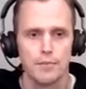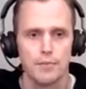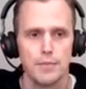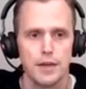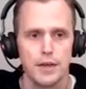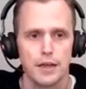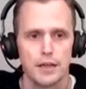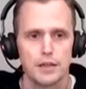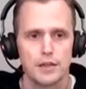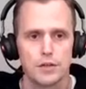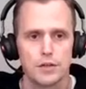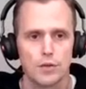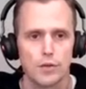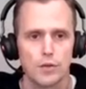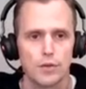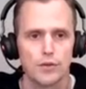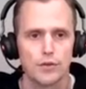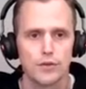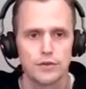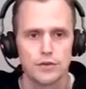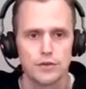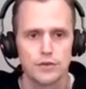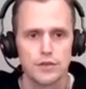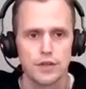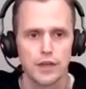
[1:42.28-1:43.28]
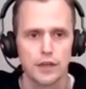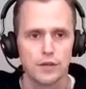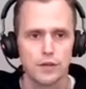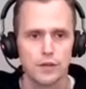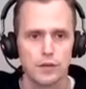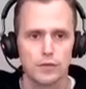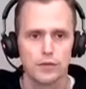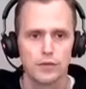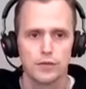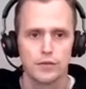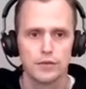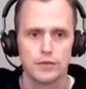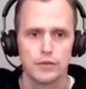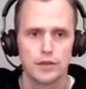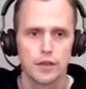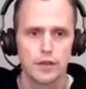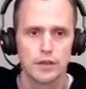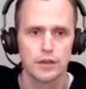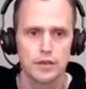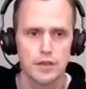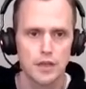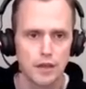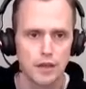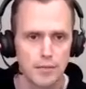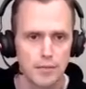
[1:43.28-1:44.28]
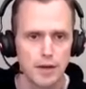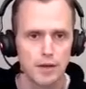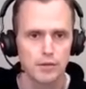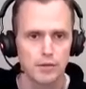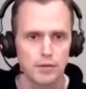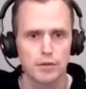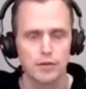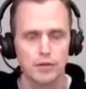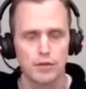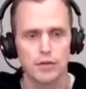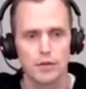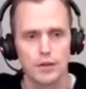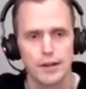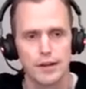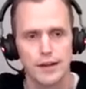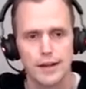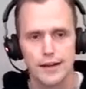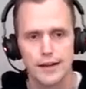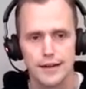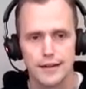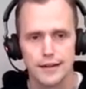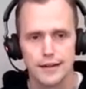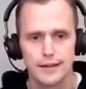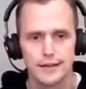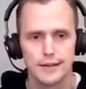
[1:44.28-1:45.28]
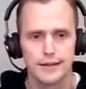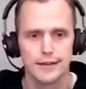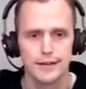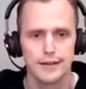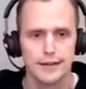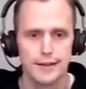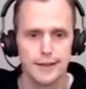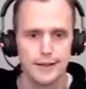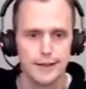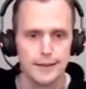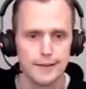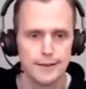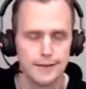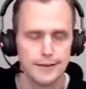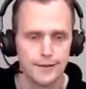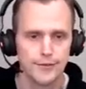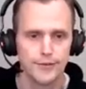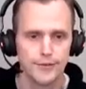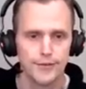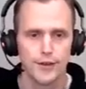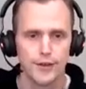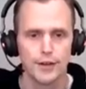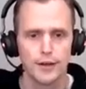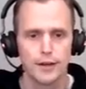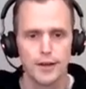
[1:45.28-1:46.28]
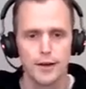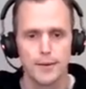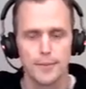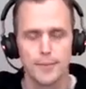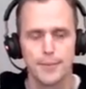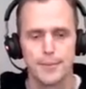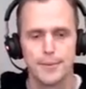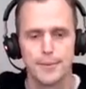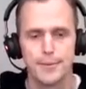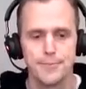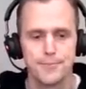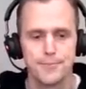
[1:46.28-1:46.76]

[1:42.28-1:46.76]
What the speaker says: make sure to check them out online and sign up.